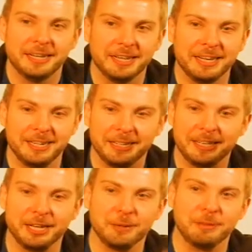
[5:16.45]

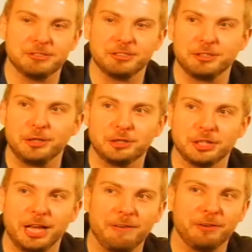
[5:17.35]
little Mr.
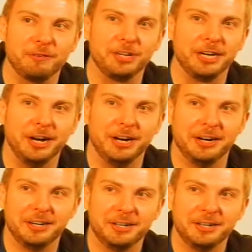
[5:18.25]
Social Life over here.